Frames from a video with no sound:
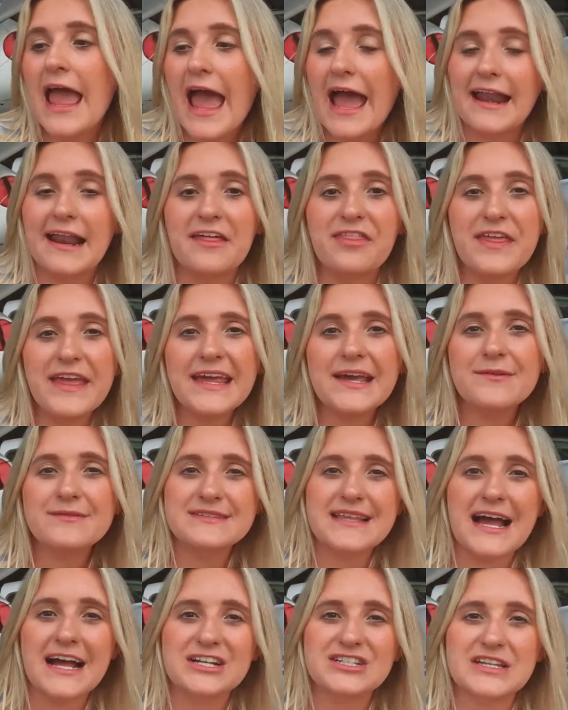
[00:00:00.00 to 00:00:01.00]
And I think it
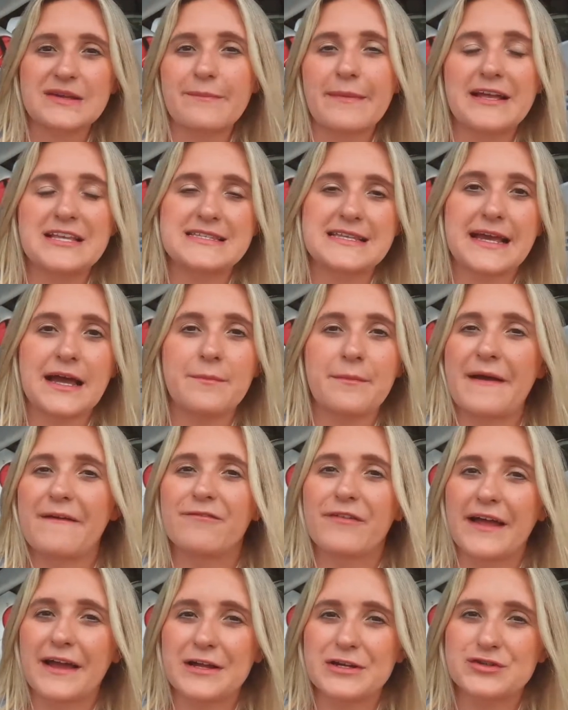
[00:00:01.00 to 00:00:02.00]
was actually messing up my
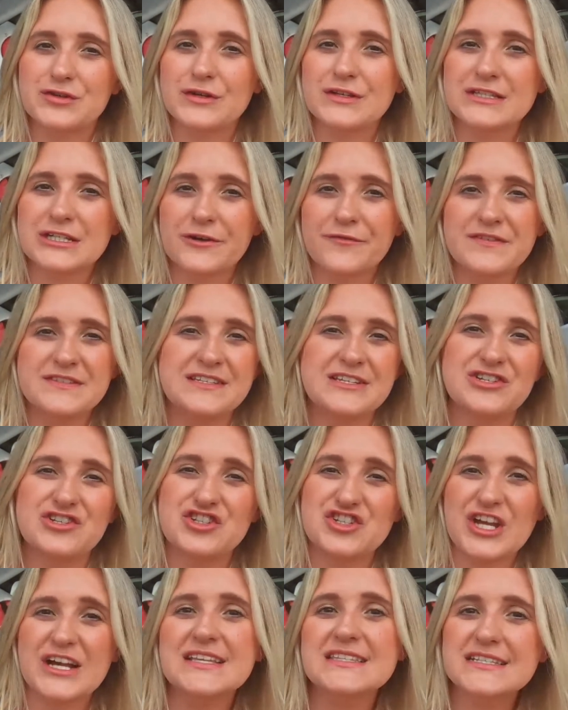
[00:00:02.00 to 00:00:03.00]
flight control surfaces
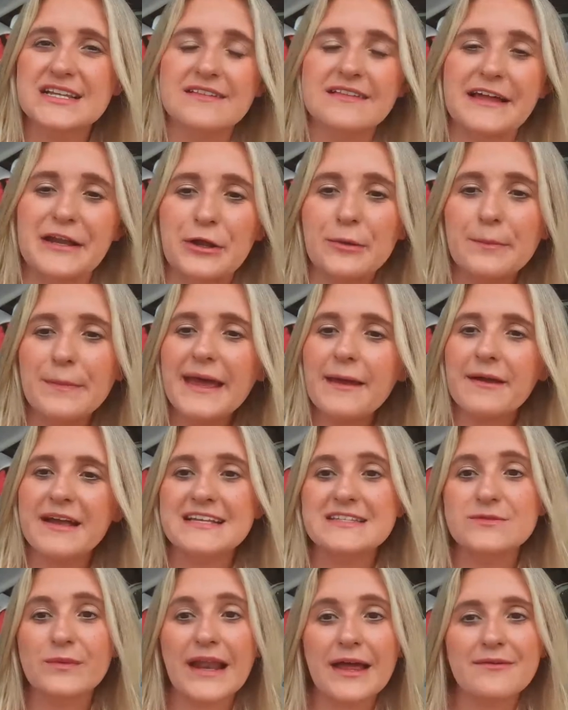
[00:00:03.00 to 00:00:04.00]
just a little bit,
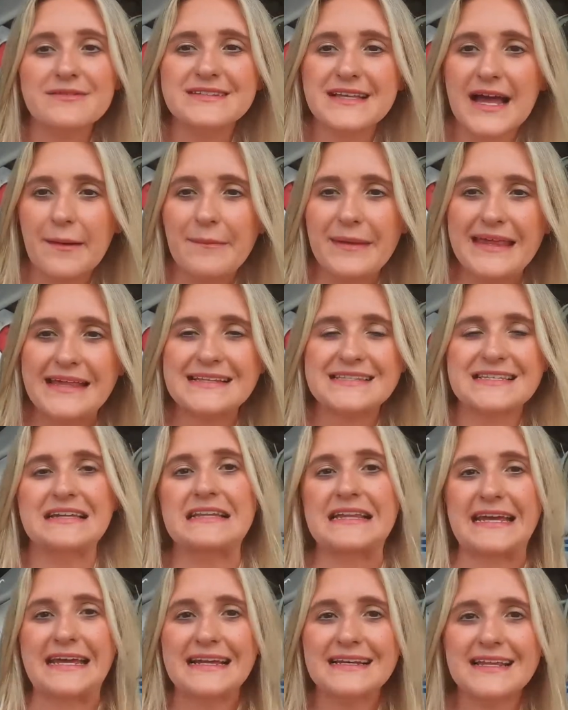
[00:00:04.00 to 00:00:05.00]
because when I was coming into
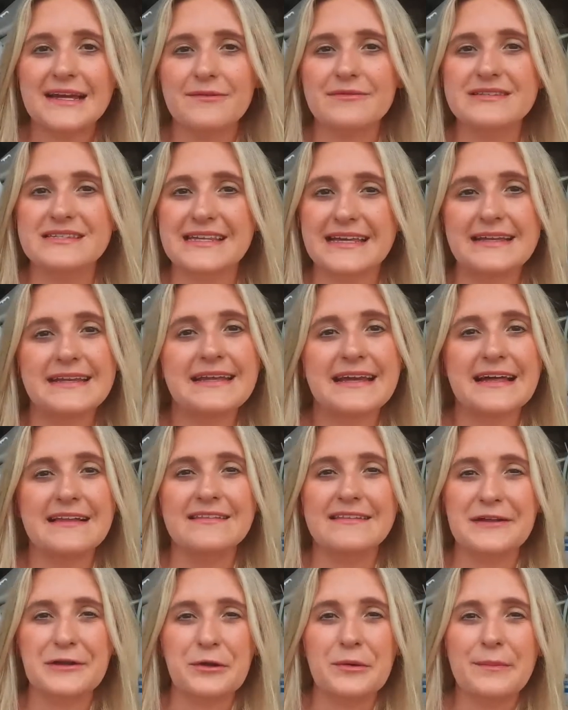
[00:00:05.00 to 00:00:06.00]
land, I was landing a
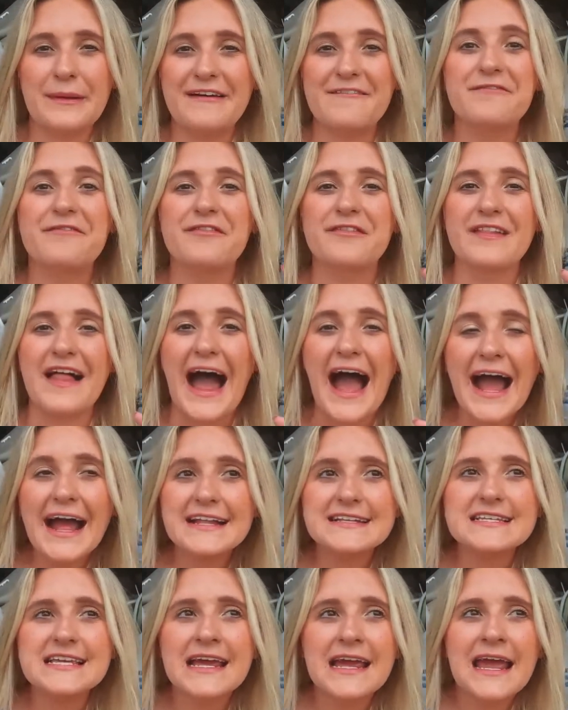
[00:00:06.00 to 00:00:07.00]
little bit
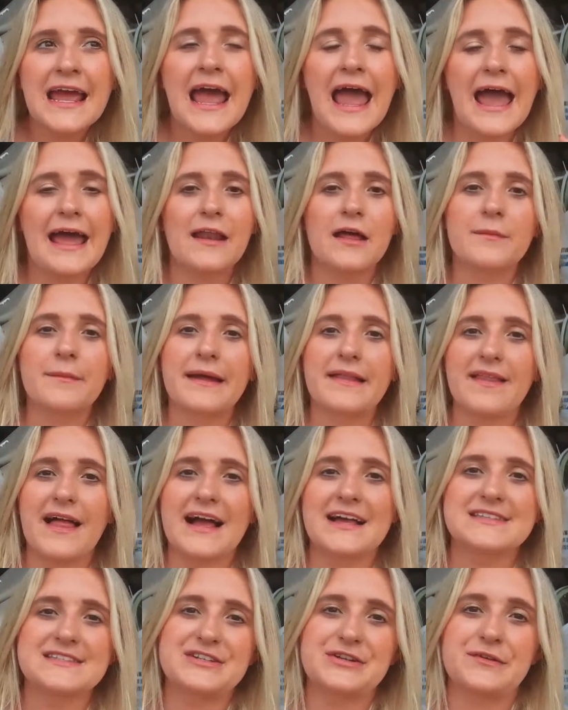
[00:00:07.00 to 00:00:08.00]
flat, and on my
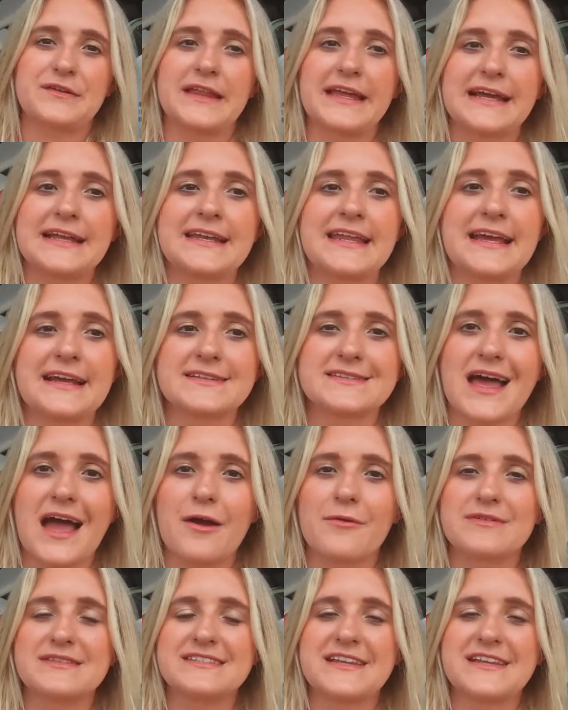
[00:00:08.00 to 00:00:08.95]
last 2 landings, I was